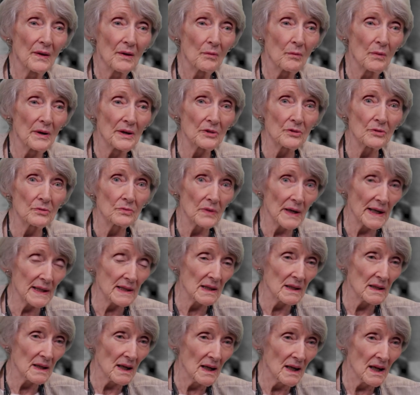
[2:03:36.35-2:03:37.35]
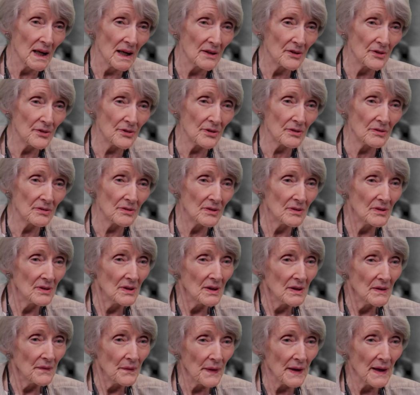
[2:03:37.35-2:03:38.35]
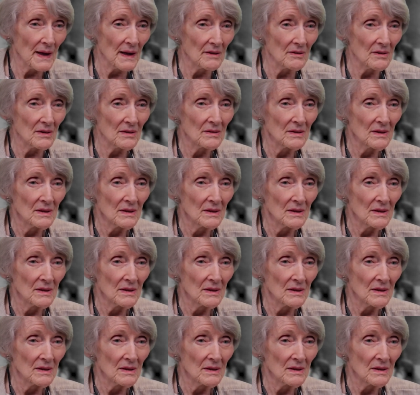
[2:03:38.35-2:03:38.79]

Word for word: when to recognize that